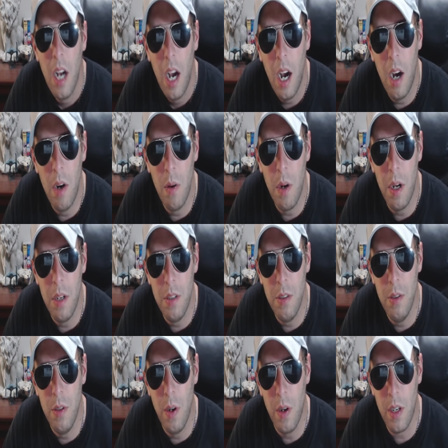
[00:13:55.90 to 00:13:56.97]
Oh, a New
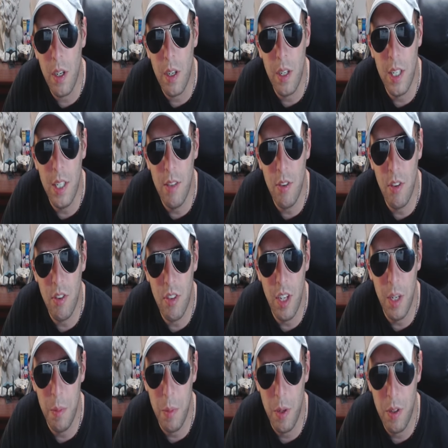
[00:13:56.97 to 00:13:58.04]
Yorker. He's a
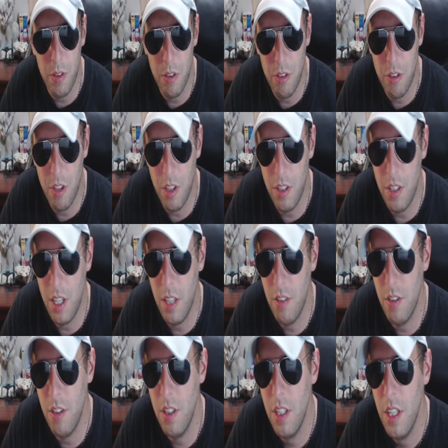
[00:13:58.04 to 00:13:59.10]
city boy, says Jerry
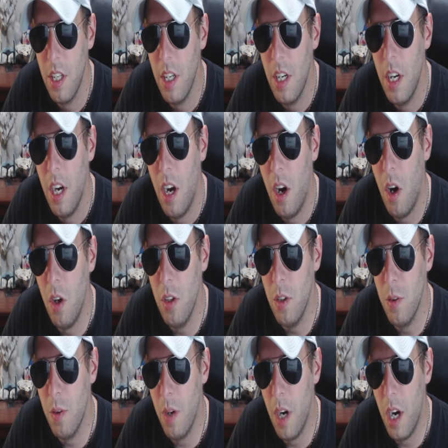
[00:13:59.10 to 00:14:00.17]
Tyson. All
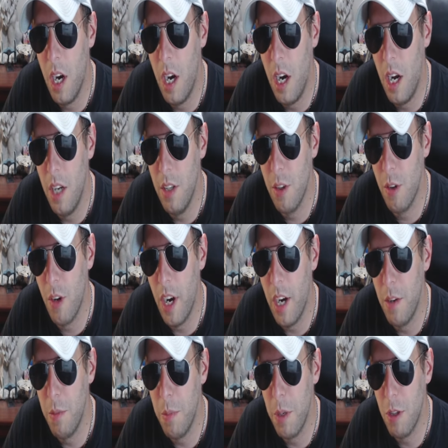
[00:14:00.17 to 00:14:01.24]
you
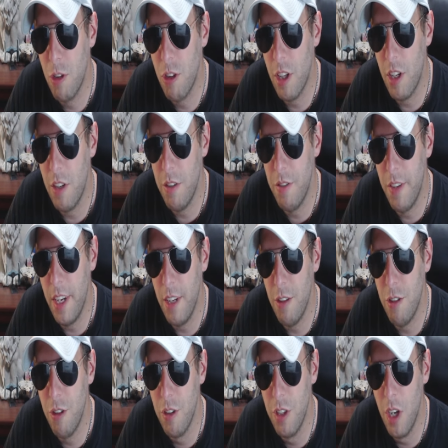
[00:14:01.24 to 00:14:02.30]
underground martial artist fans
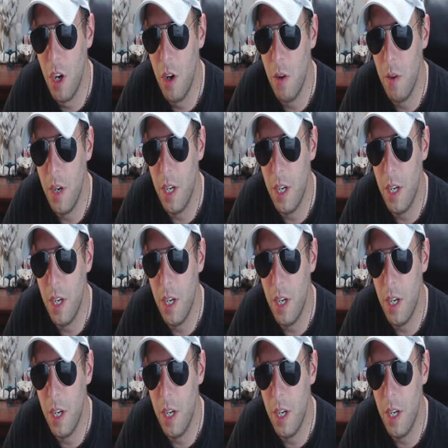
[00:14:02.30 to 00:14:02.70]
should know.